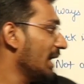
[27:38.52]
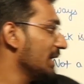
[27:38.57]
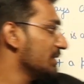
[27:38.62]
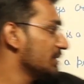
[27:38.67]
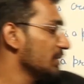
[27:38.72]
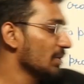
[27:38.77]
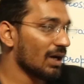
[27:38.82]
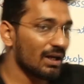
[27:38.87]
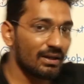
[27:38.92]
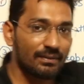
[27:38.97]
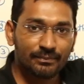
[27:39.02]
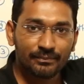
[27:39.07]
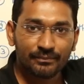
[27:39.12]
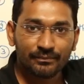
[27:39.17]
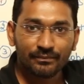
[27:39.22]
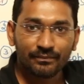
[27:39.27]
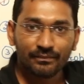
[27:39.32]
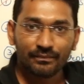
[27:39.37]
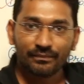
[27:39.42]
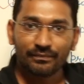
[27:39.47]
is your
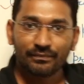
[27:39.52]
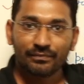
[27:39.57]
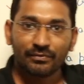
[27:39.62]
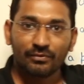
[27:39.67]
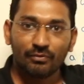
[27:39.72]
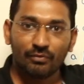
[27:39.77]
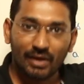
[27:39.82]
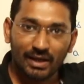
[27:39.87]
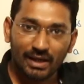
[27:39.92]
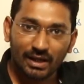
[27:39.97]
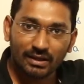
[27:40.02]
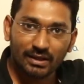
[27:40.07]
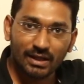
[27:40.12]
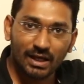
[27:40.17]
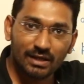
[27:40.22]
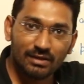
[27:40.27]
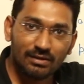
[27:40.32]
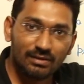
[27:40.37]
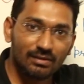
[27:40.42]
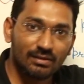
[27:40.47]
work
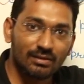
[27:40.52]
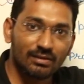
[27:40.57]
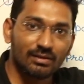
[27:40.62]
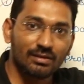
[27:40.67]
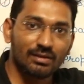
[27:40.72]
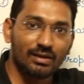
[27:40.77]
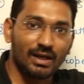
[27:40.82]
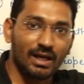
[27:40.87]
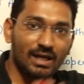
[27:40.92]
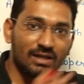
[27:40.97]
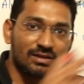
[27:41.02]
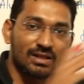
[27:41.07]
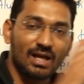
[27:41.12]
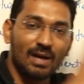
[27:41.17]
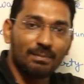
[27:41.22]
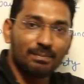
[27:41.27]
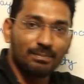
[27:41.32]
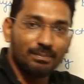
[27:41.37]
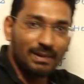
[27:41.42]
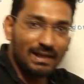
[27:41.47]
done in the
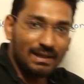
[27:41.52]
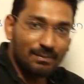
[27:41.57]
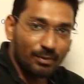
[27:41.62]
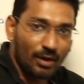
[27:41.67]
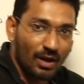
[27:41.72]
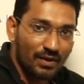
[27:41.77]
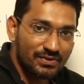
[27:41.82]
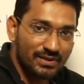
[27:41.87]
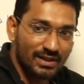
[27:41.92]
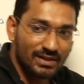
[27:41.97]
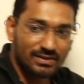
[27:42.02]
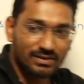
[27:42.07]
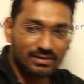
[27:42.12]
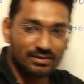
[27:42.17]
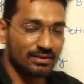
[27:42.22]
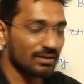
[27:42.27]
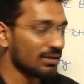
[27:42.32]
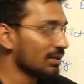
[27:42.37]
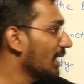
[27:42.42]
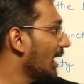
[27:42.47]
B
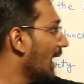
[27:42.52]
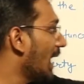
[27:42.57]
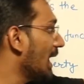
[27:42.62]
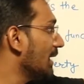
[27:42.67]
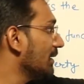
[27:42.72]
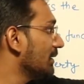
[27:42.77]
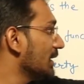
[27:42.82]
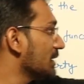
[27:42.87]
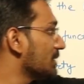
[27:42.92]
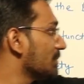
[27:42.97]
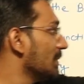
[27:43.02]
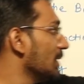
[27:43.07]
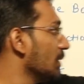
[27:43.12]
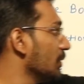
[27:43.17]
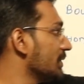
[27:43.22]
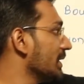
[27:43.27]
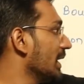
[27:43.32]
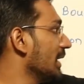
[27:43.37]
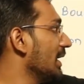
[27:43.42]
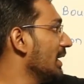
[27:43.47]
process and this
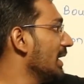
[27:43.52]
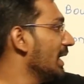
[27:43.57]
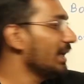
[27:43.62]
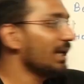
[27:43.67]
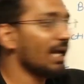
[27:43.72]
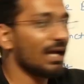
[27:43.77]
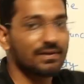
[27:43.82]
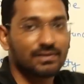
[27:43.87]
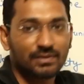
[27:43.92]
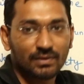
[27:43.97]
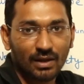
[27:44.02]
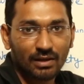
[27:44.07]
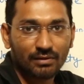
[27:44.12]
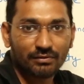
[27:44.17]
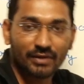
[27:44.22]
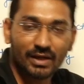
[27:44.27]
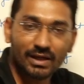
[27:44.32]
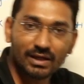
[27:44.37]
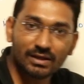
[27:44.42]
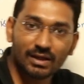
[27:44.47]
blue shaded area is your
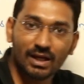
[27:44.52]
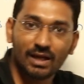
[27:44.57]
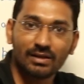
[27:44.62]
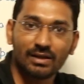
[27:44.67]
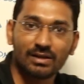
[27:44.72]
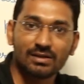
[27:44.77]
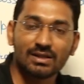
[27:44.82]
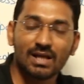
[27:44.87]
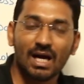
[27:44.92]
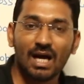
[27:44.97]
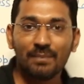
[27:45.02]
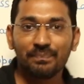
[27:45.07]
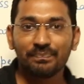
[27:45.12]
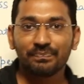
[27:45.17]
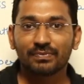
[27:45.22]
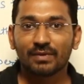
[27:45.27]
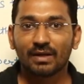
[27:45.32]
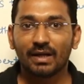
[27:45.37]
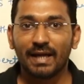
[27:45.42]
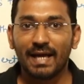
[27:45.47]
work done in the
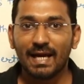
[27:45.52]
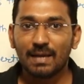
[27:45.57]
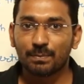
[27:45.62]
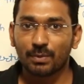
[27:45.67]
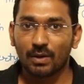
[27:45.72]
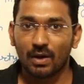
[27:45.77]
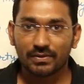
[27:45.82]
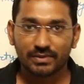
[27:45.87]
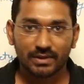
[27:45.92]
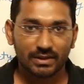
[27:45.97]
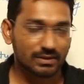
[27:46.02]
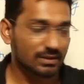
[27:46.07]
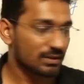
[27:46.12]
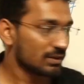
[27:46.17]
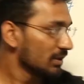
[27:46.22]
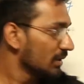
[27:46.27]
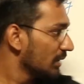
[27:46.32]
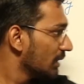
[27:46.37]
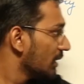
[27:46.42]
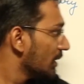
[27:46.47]
A process.
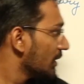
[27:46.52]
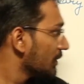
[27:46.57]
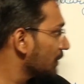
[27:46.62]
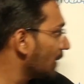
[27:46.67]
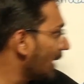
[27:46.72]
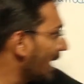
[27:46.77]
So